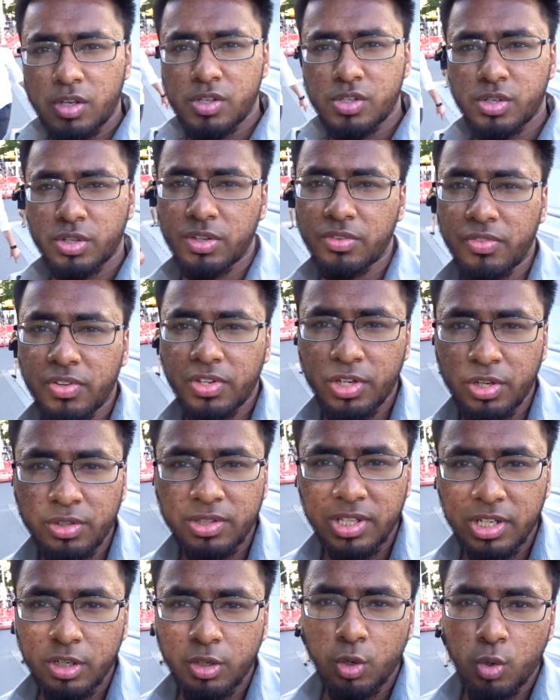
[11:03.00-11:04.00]
So the video
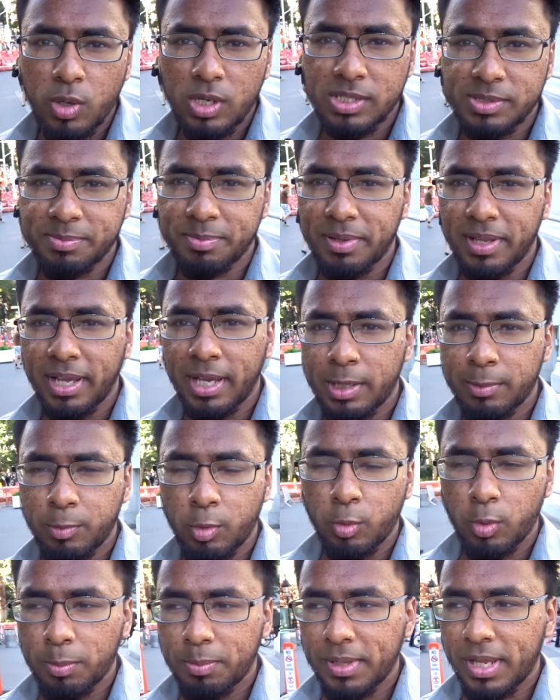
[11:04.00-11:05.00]
didn't go as planned,
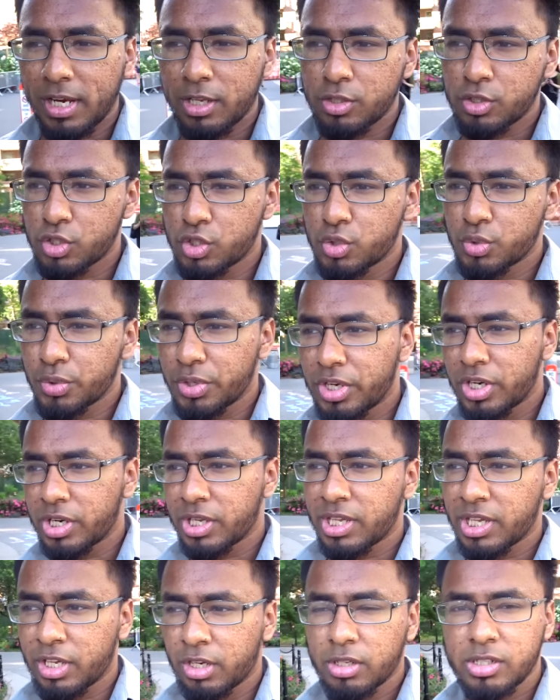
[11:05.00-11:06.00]
but we're planning to shoot it
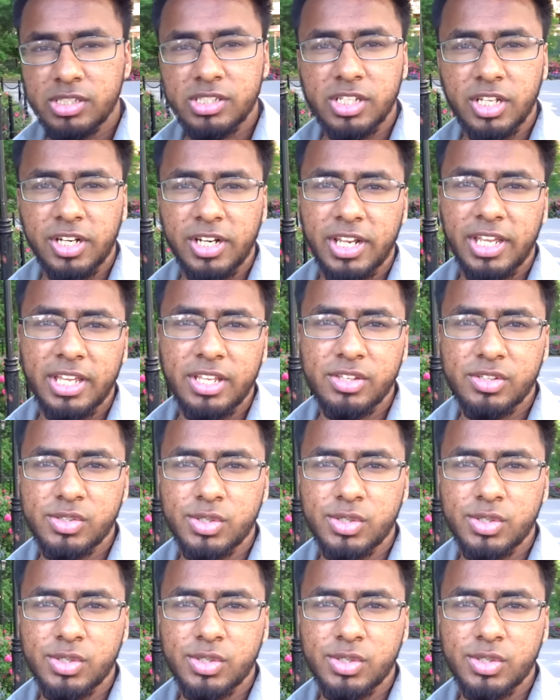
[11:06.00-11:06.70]
again on Sunday.